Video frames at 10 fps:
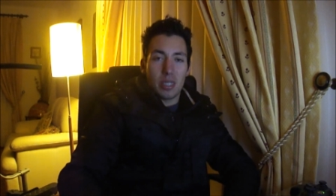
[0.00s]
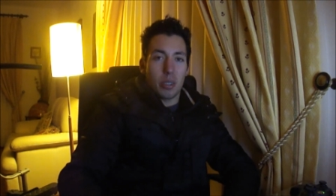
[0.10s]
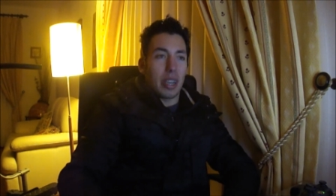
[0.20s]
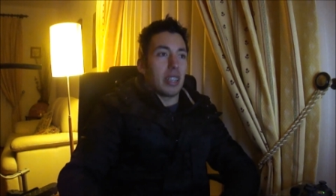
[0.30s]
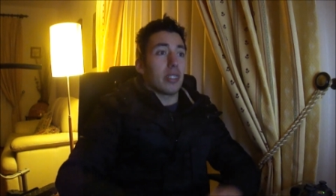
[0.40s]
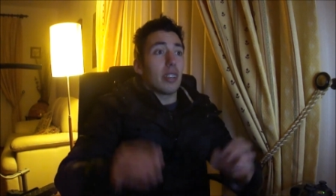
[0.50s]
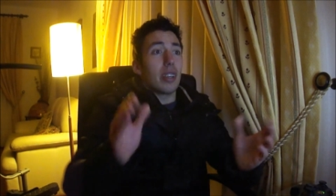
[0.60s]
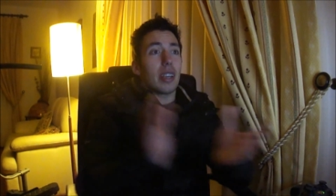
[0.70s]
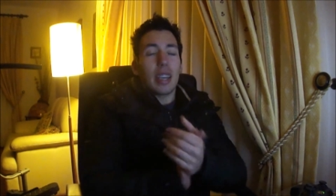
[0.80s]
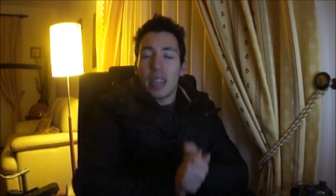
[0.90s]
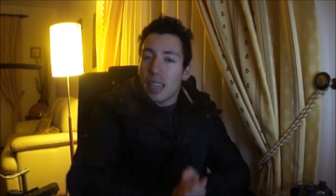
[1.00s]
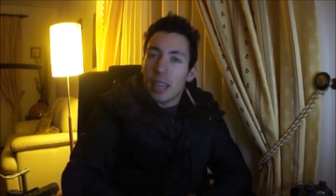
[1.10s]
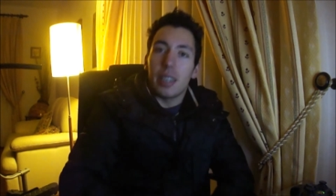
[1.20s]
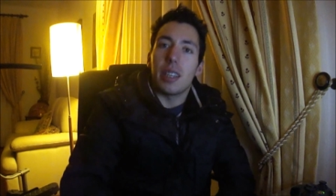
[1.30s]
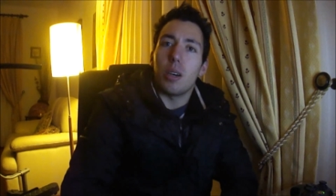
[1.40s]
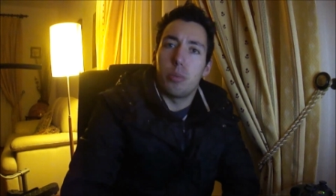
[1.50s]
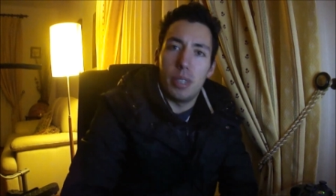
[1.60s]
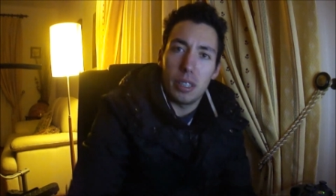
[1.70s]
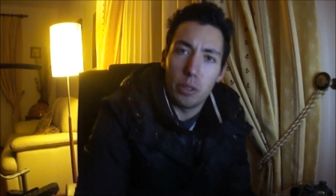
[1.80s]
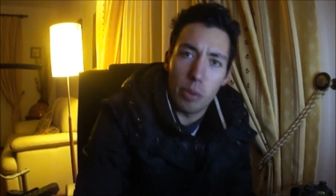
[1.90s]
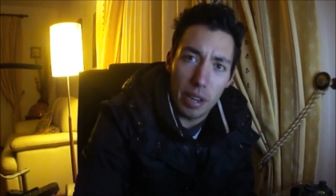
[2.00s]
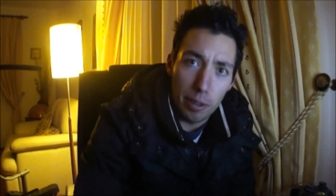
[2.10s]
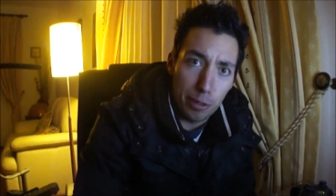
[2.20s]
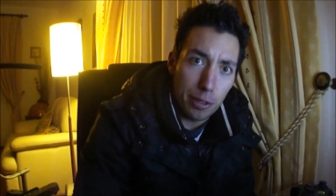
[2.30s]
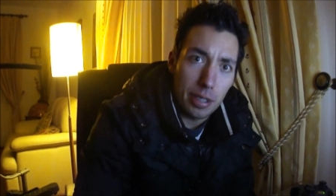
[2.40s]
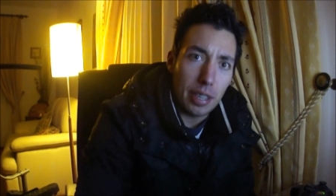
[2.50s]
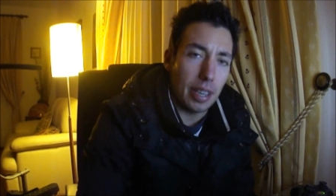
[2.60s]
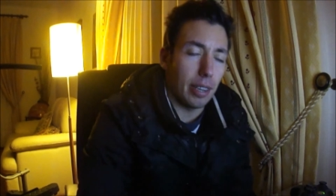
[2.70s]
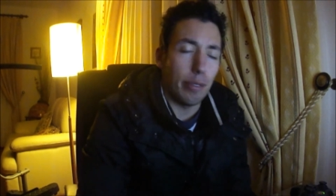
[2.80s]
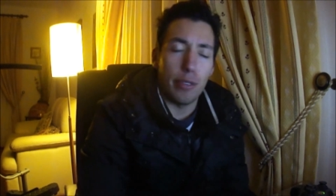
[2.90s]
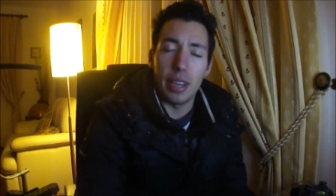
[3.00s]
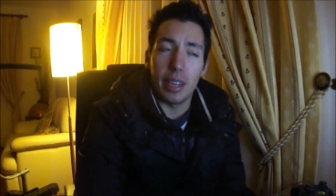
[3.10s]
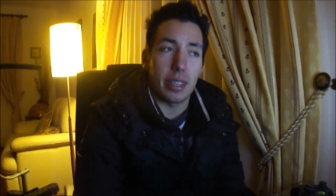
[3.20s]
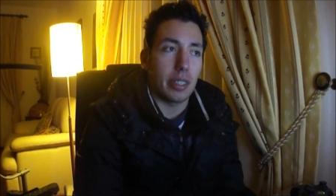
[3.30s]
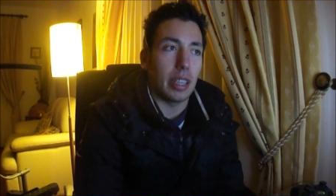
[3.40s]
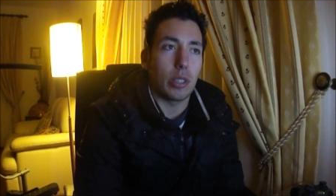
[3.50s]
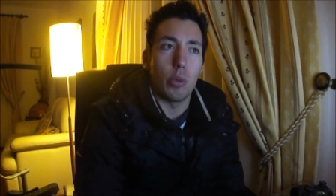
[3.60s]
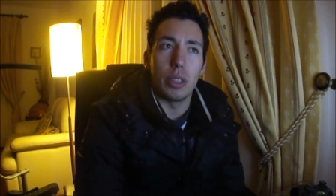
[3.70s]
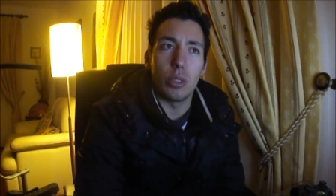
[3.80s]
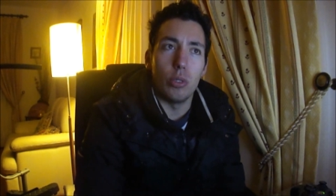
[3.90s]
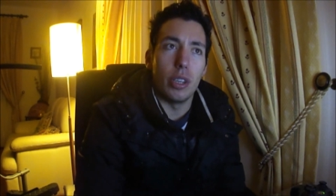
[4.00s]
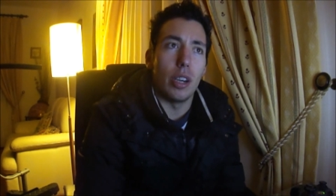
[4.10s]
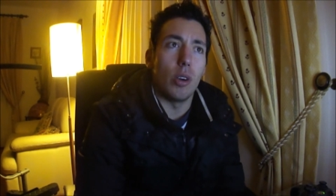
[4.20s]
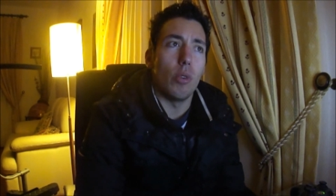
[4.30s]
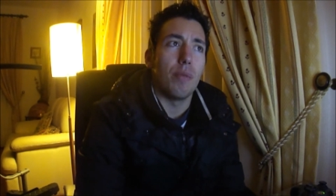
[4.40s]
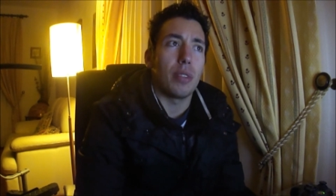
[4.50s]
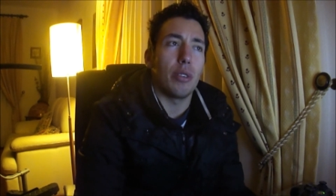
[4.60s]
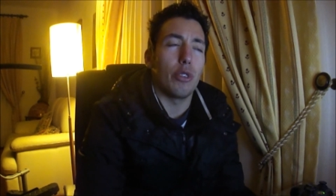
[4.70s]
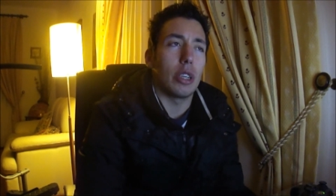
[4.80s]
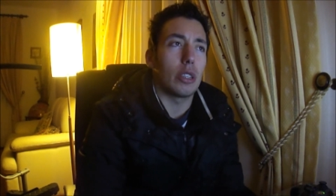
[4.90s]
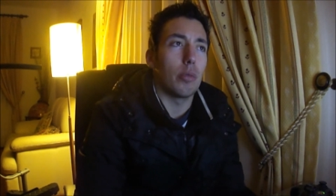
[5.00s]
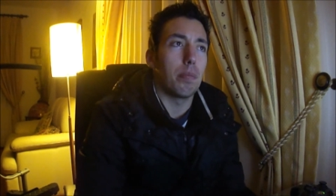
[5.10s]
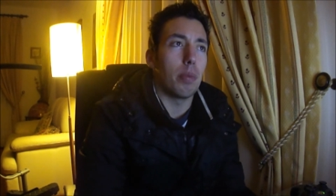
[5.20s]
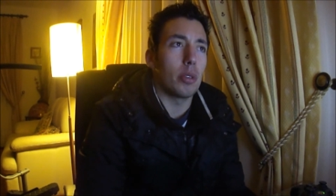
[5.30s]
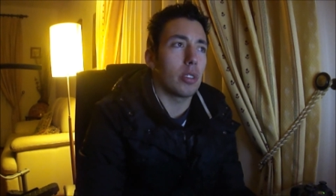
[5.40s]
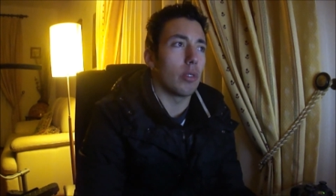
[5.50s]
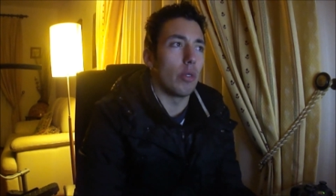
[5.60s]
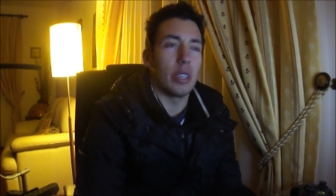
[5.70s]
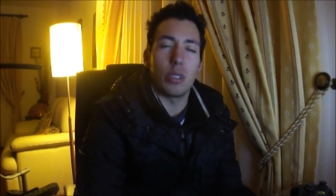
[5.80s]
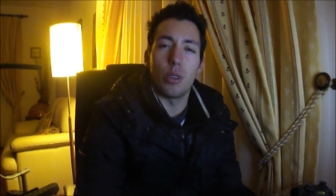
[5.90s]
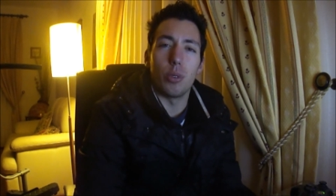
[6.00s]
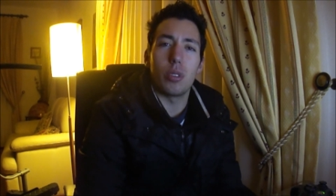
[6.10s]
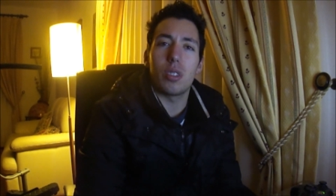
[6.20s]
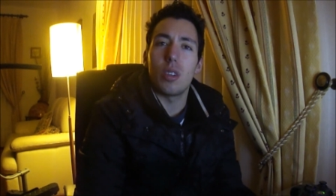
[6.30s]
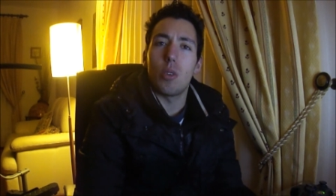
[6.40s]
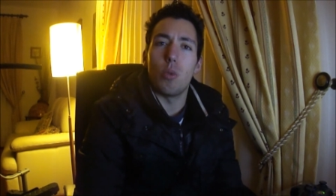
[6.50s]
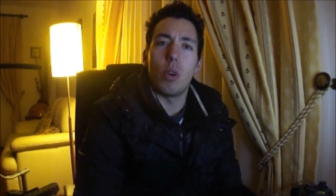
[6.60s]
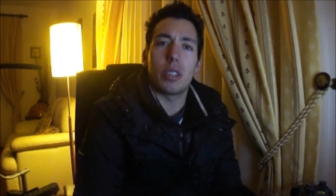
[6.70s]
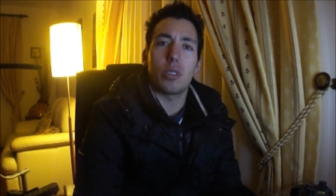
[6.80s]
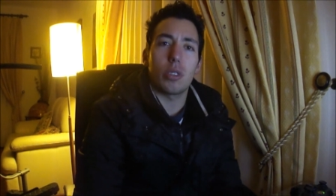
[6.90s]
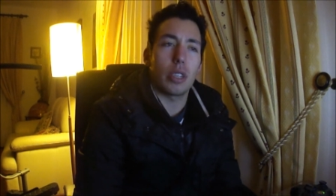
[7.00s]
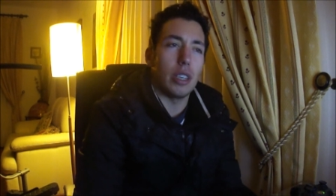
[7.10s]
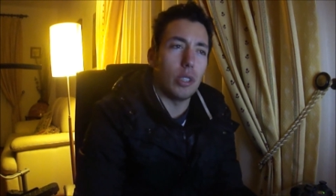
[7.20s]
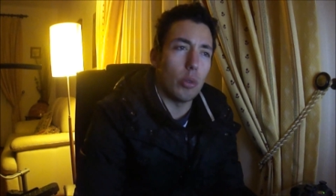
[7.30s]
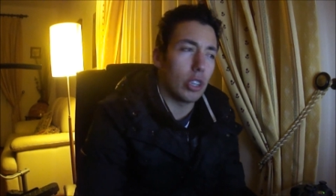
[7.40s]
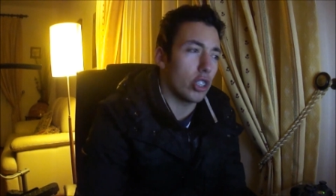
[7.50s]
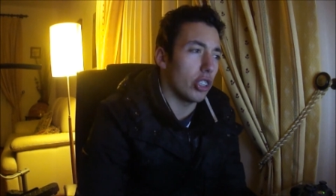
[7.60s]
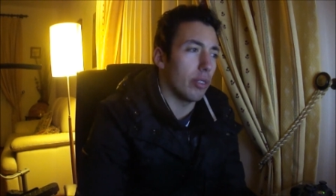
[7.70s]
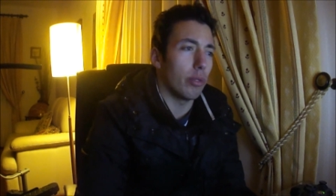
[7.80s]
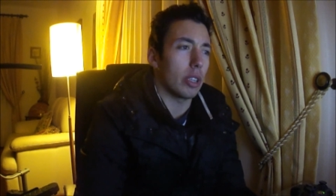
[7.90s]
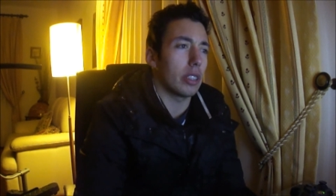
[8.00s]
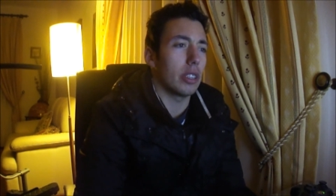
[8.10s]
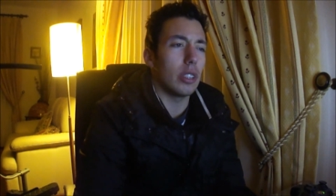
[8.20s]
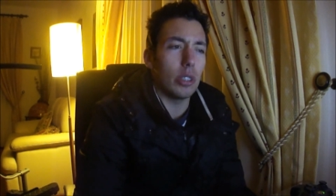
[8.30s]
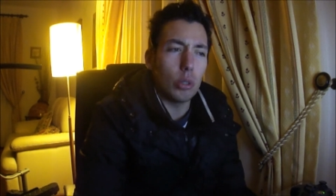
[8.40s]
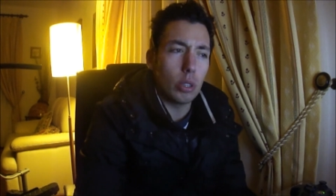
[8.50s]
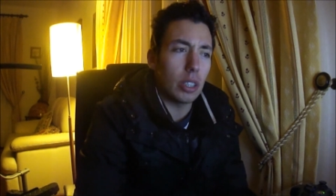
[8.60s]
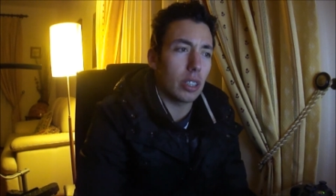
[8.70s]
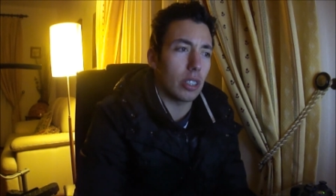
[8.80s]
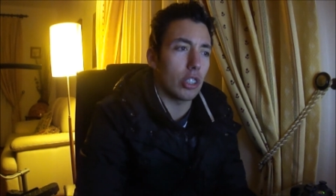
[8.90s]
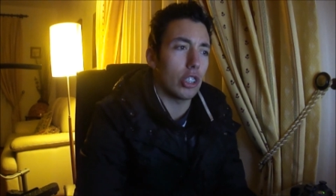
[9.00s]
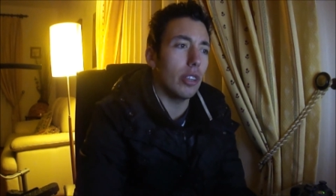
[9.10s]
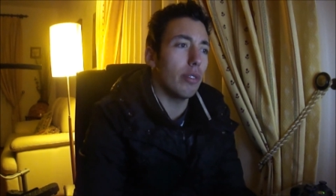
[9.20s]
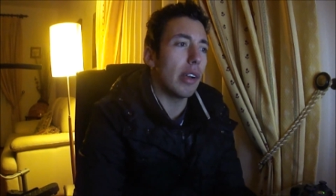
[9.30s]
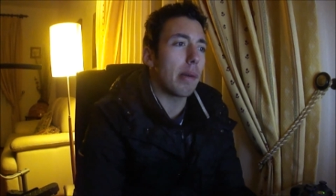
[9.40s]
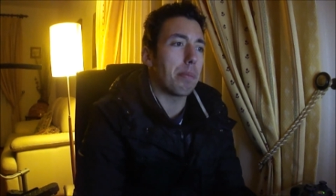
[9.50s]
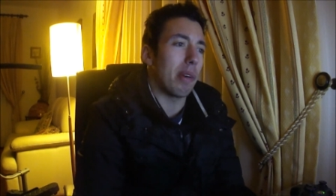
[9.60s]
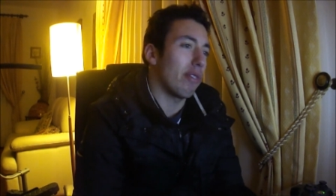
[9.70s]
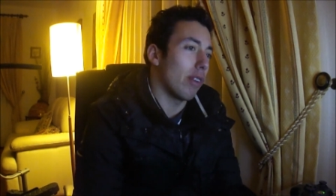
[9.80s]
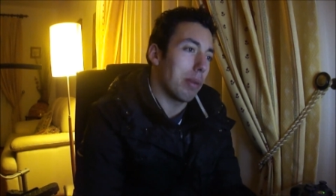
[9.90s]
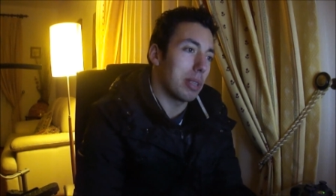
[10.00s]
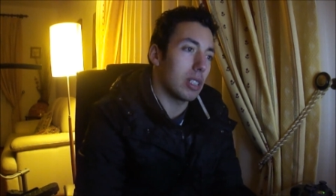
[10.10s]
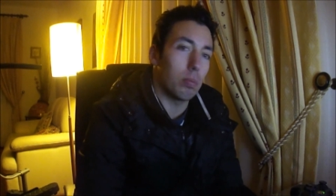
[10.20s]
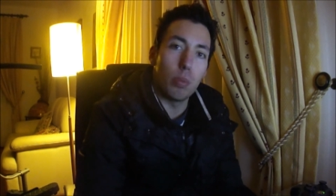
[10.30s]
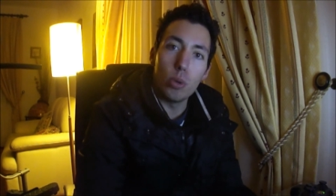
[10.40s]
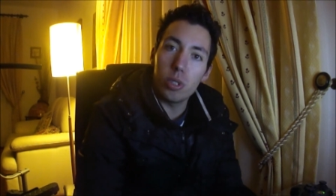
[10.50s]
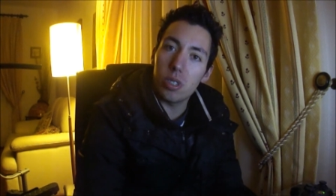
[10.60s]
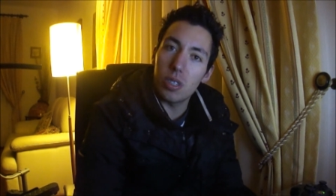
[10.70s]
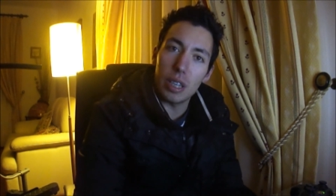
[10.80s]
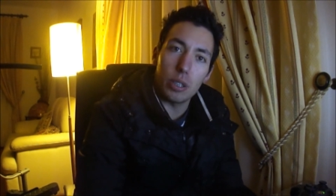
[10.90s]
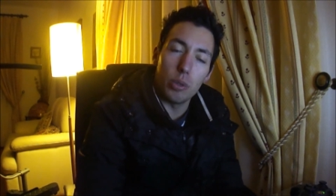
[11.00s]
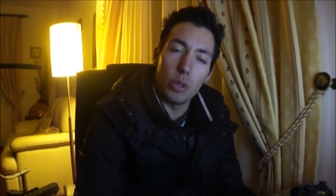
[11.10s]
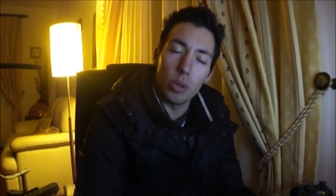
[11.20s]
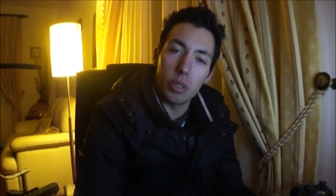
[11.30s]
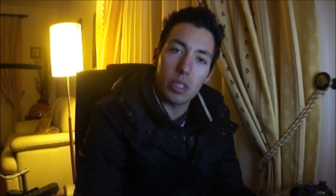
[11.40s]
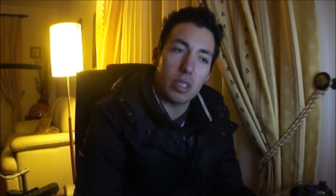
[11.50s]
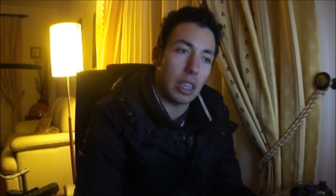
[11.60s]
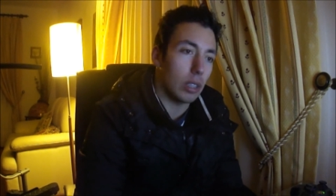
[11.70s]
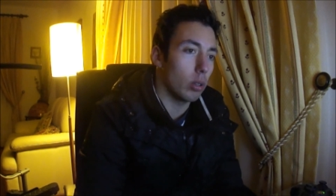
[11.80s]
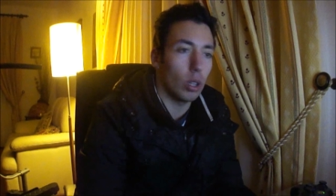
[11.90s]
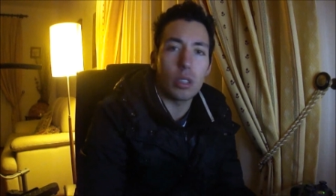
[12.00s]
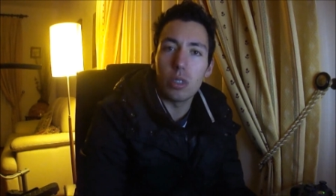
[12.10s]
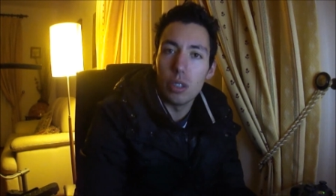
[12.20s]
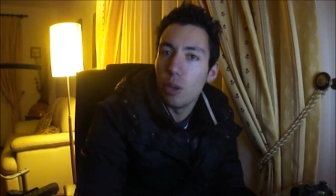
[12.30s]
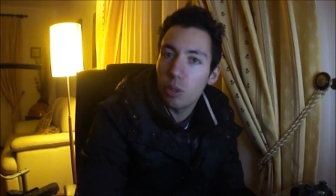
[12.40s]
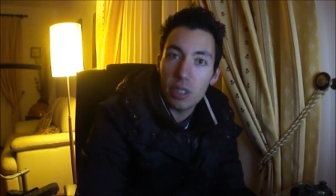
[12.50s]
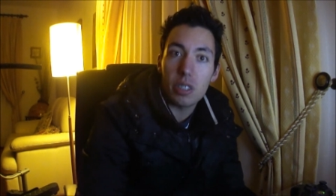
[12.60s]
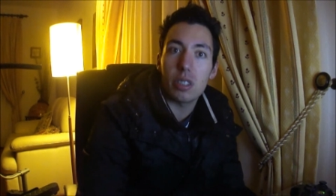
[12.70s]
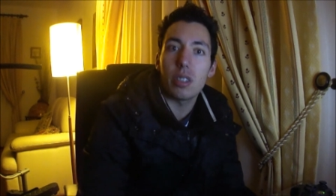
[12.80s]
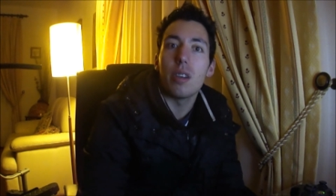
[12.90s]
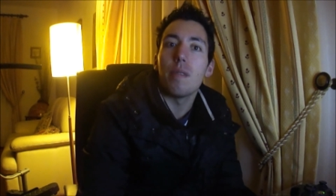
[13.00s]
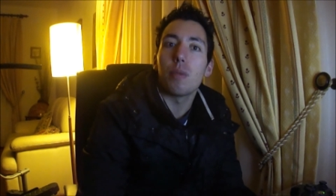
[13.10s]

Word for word: So, guys, any doubt that you have, anything that you want to know, if you want to post the results, what can you achieve, what di you didn't achieve, performance boosts that you noticed, that you don't noticed,